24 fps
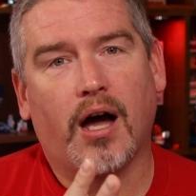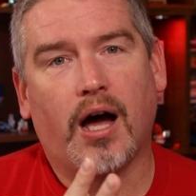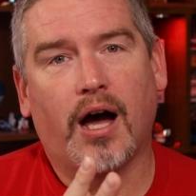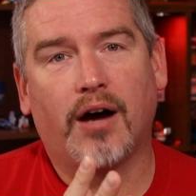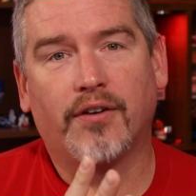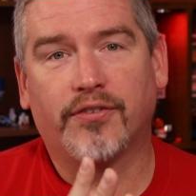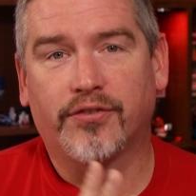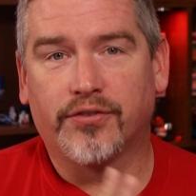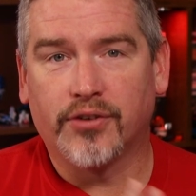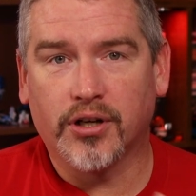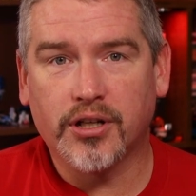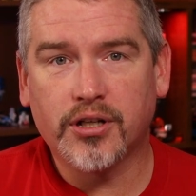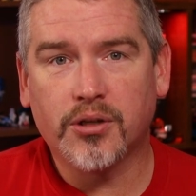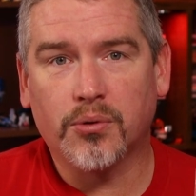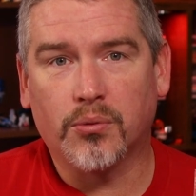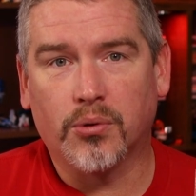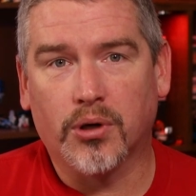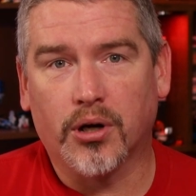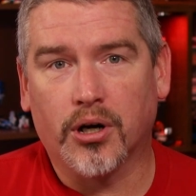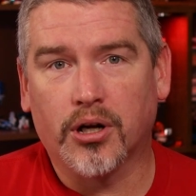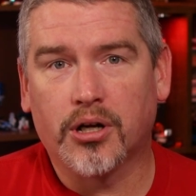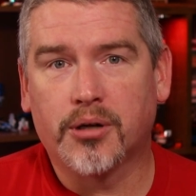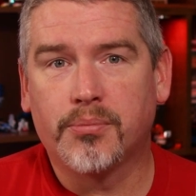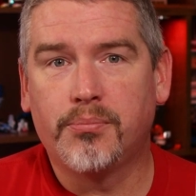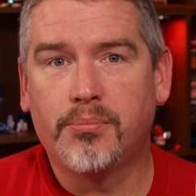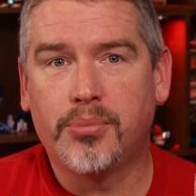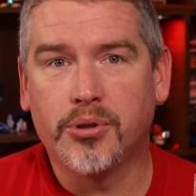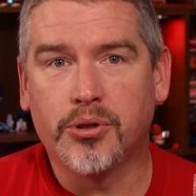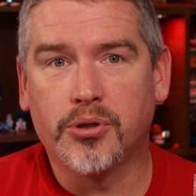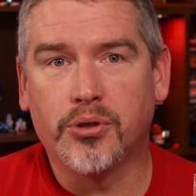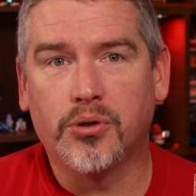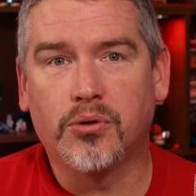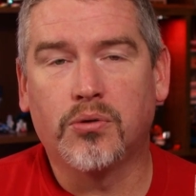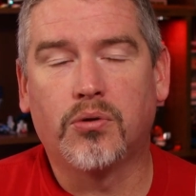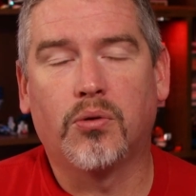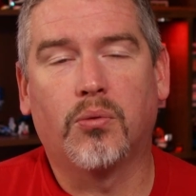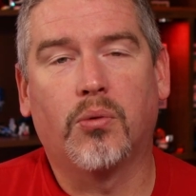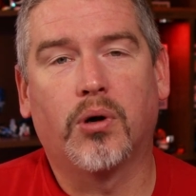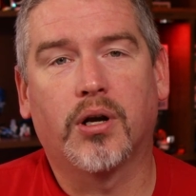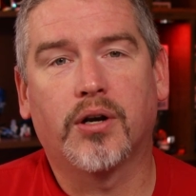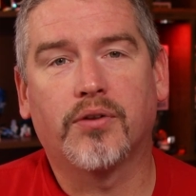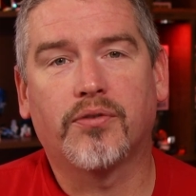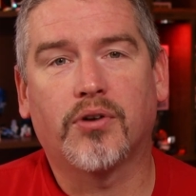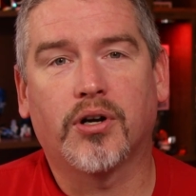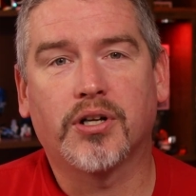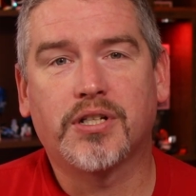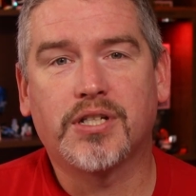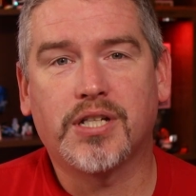A friend at work, Boo, one of
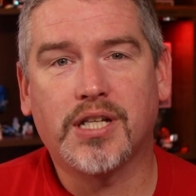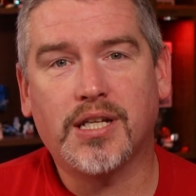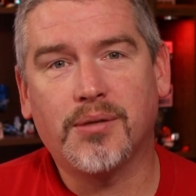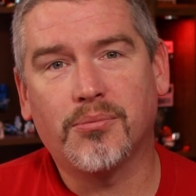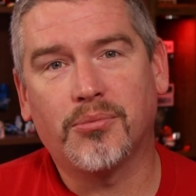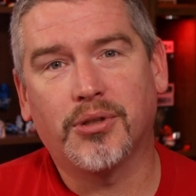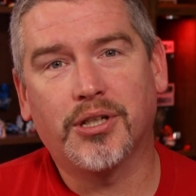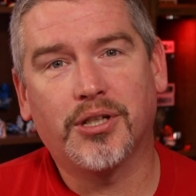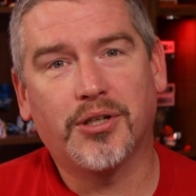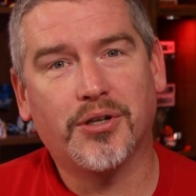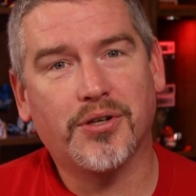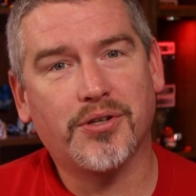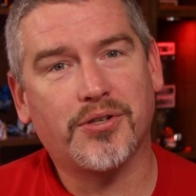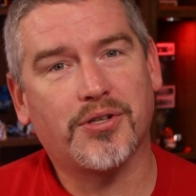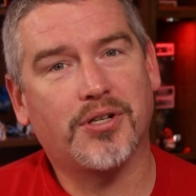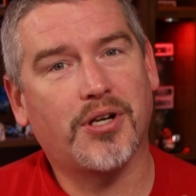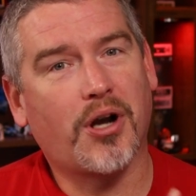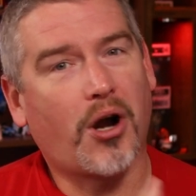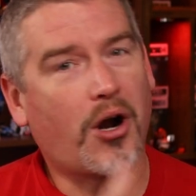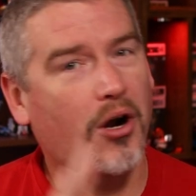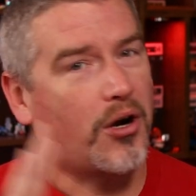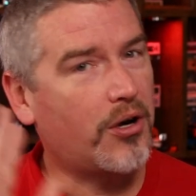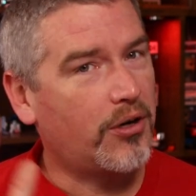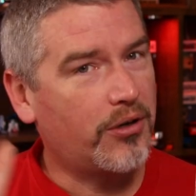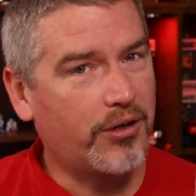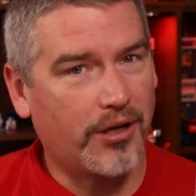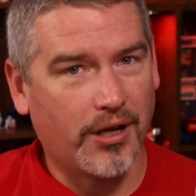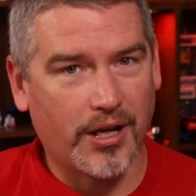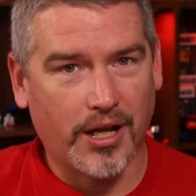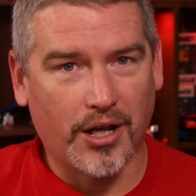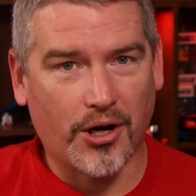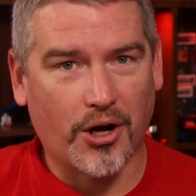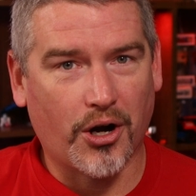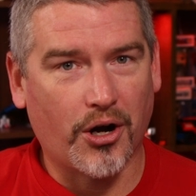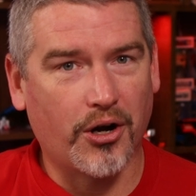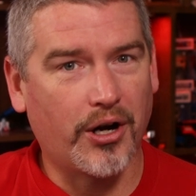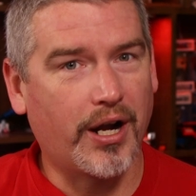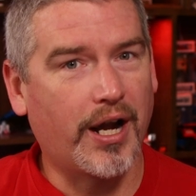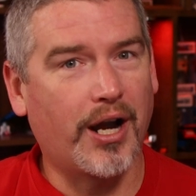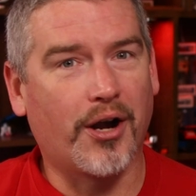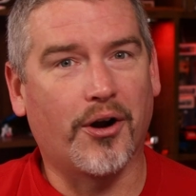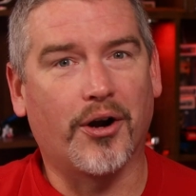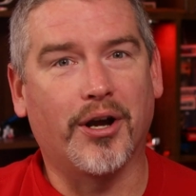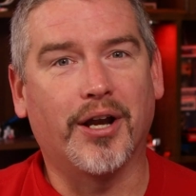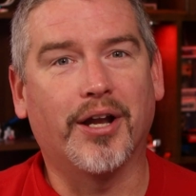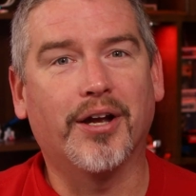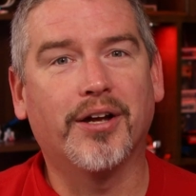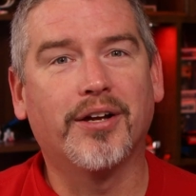our team leaders in our
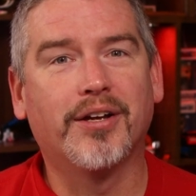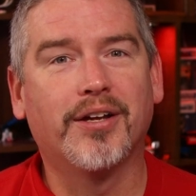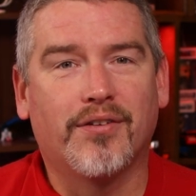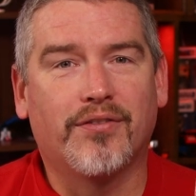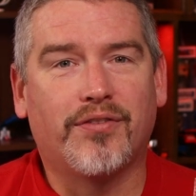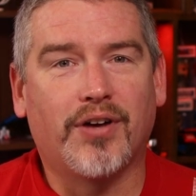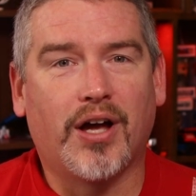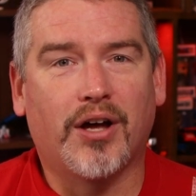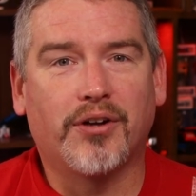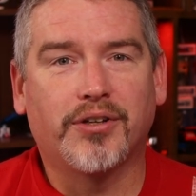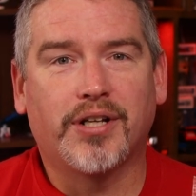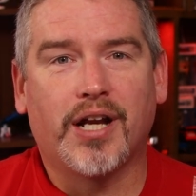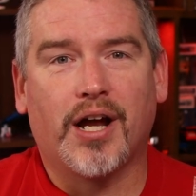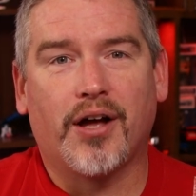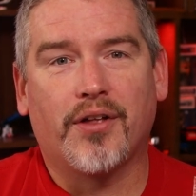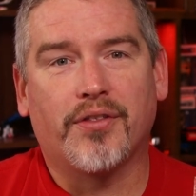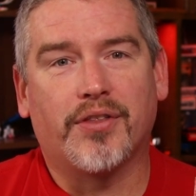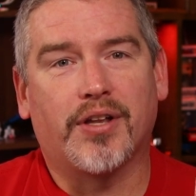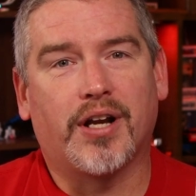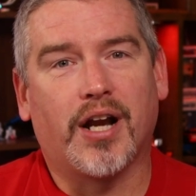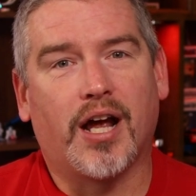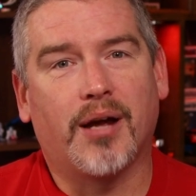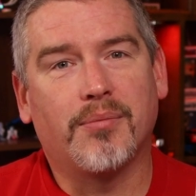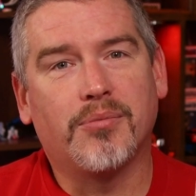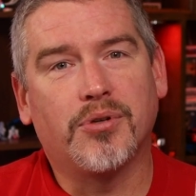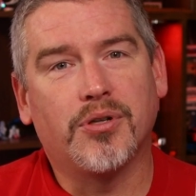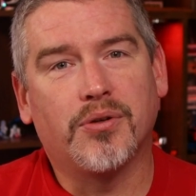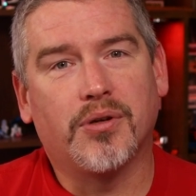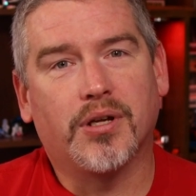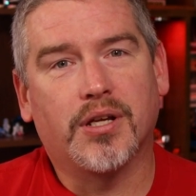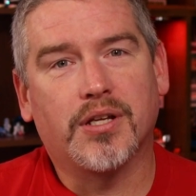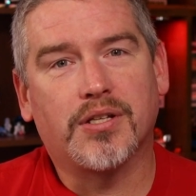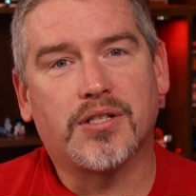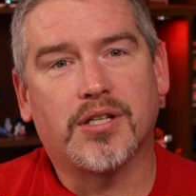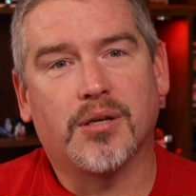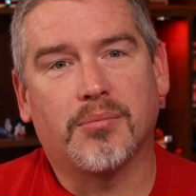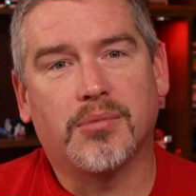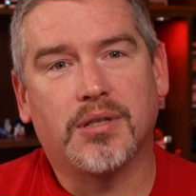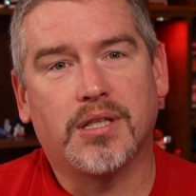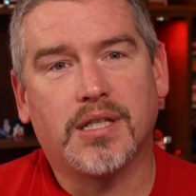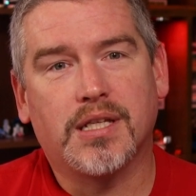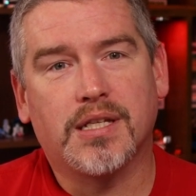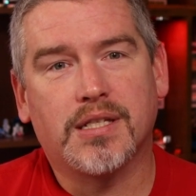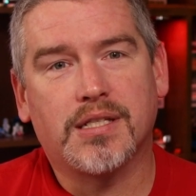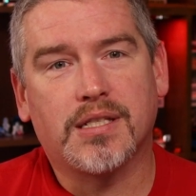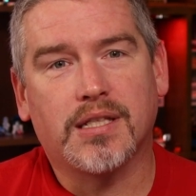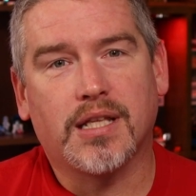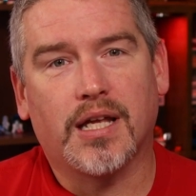area, found out that I'm doing some of
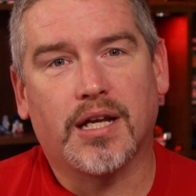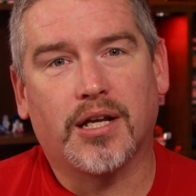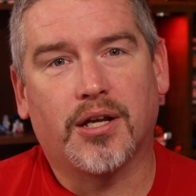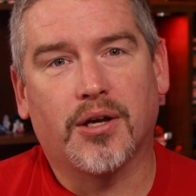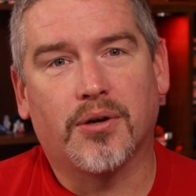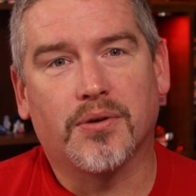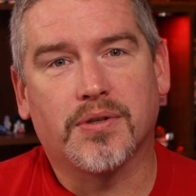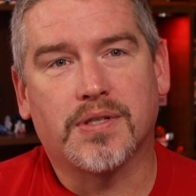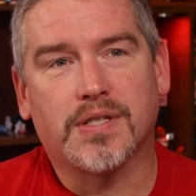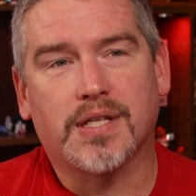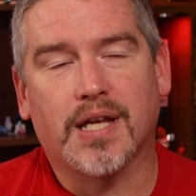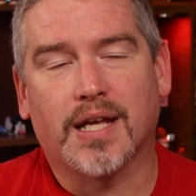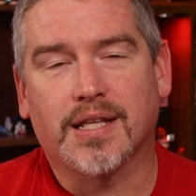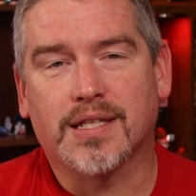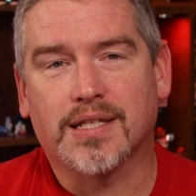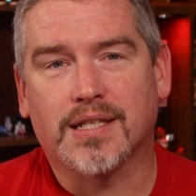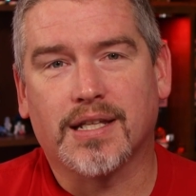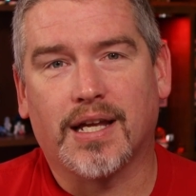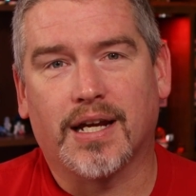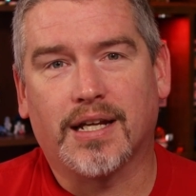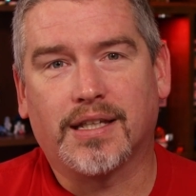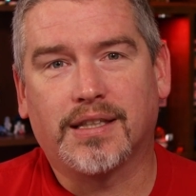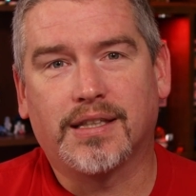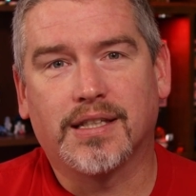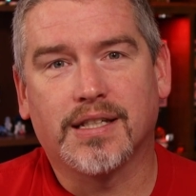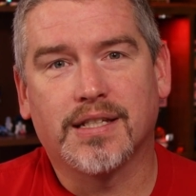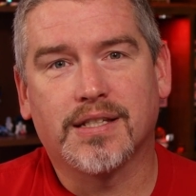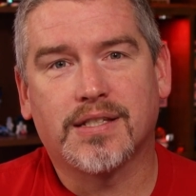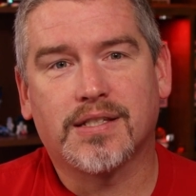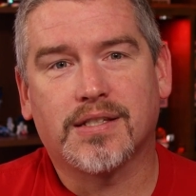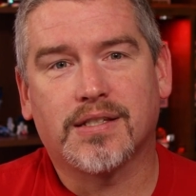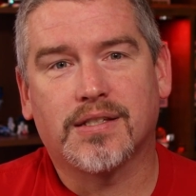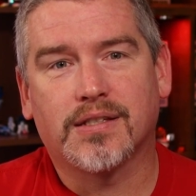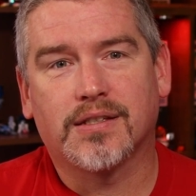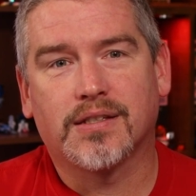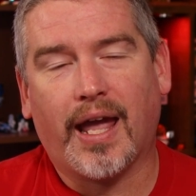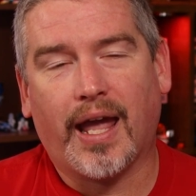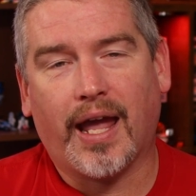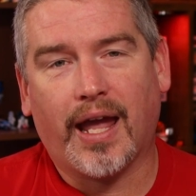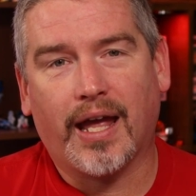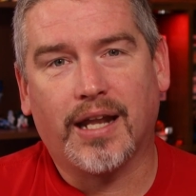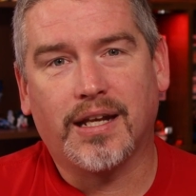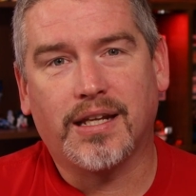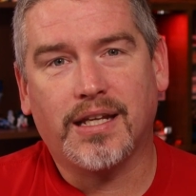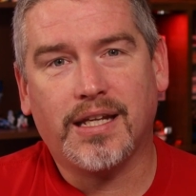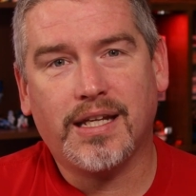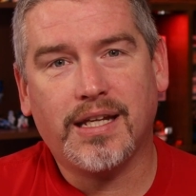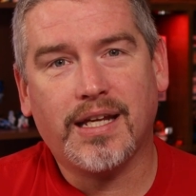these Lego sets like this, and
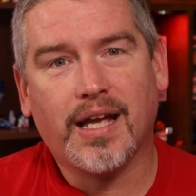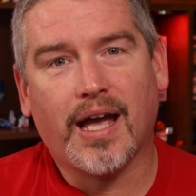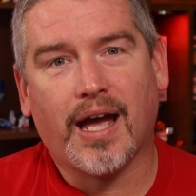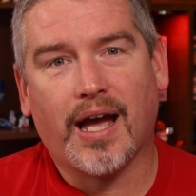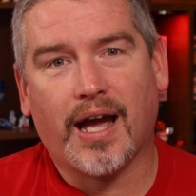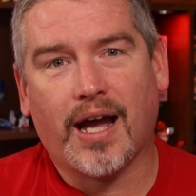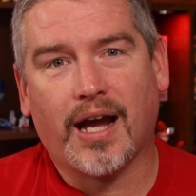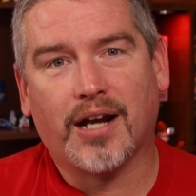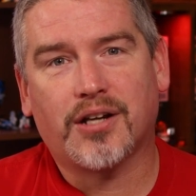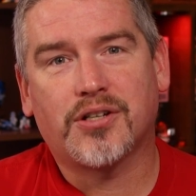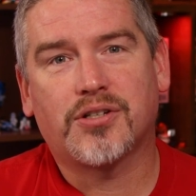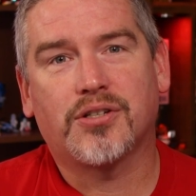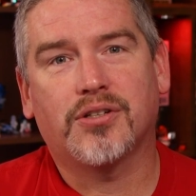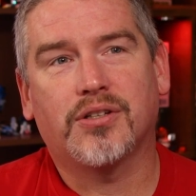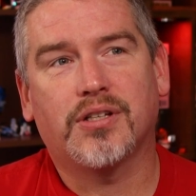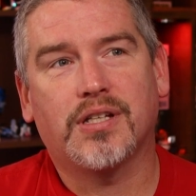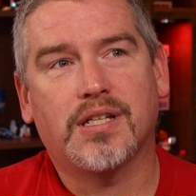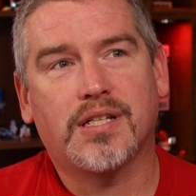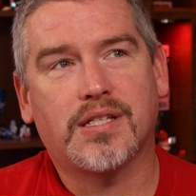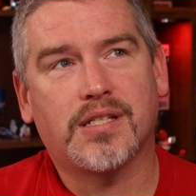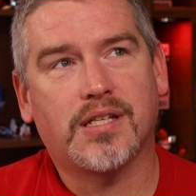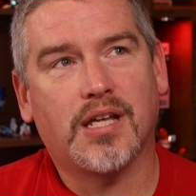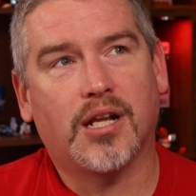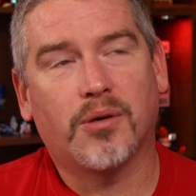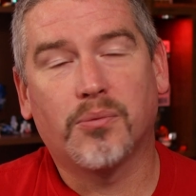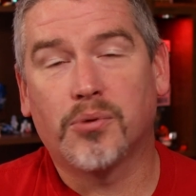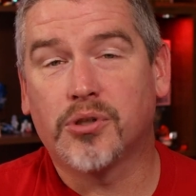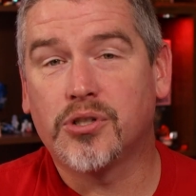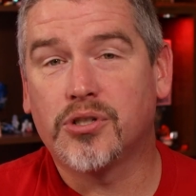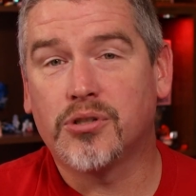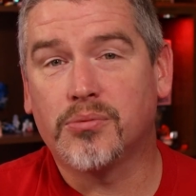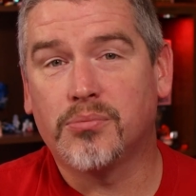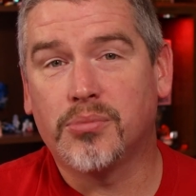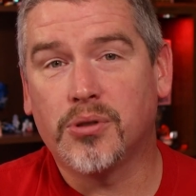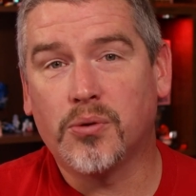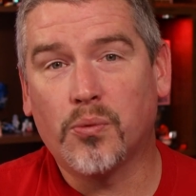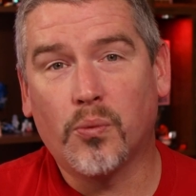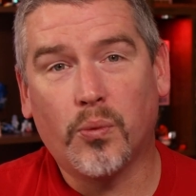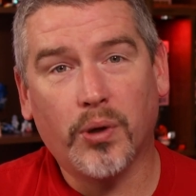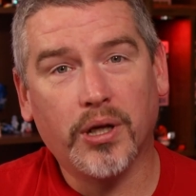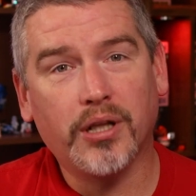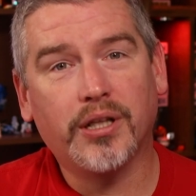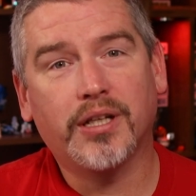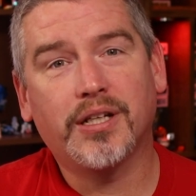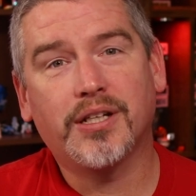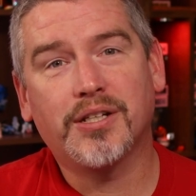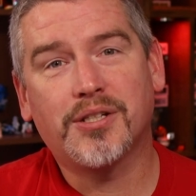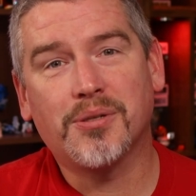he actually said, would you be
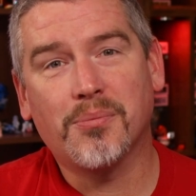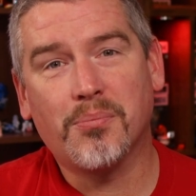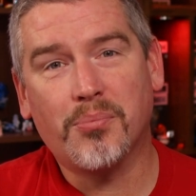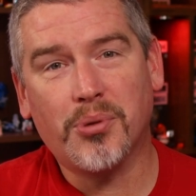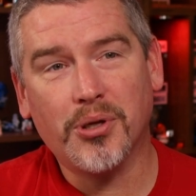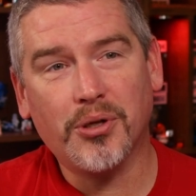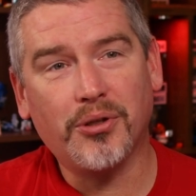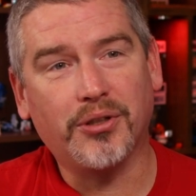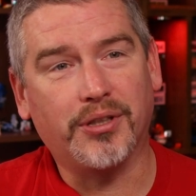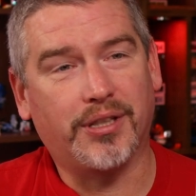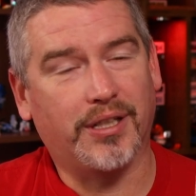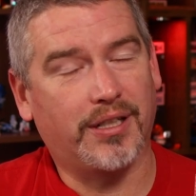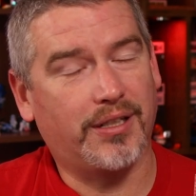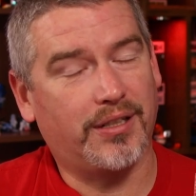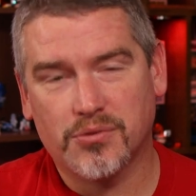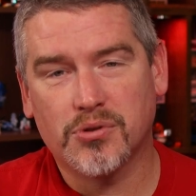willing to build it?